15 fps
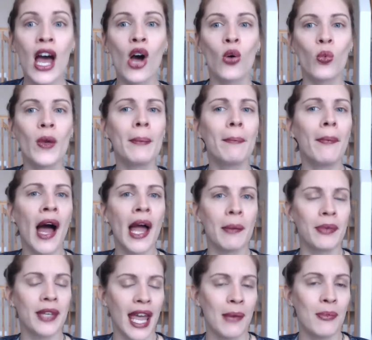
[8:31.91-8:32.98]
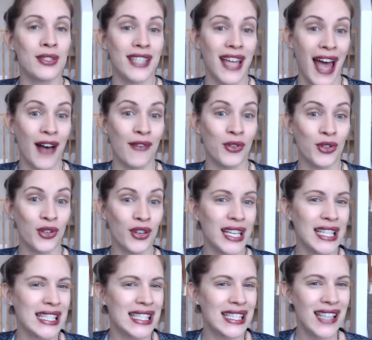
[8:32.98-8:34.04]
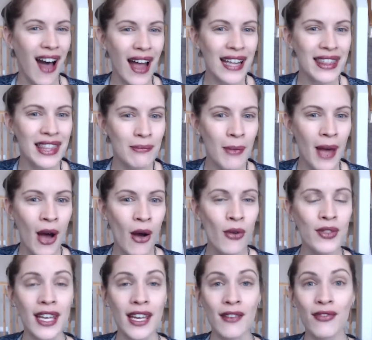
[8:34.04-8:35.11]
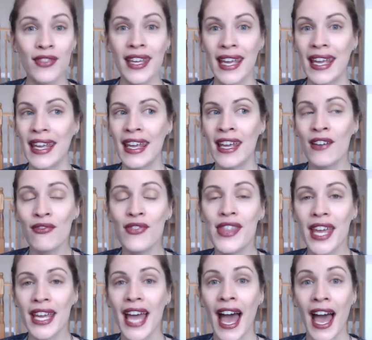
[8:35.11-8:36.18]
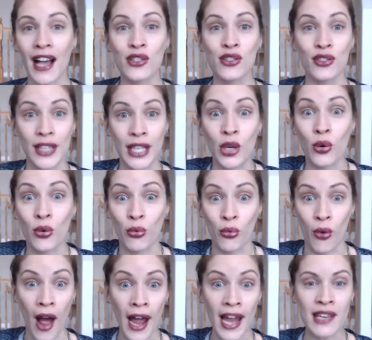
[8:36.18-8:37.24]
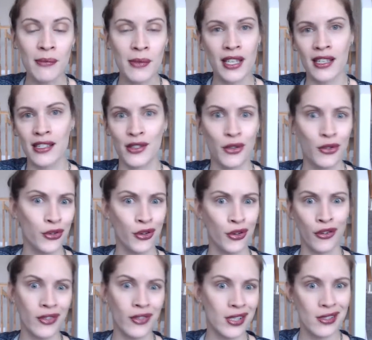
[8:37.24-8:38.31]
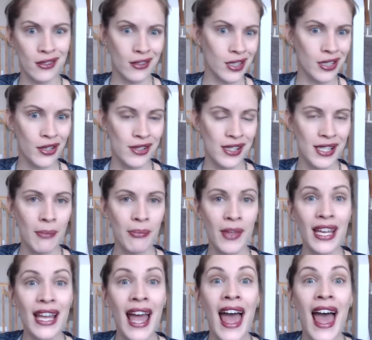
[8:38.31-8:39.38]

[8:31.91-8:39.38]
We might be able to have a look inside the mouth if they if they actually cry because they're nervous or you know something,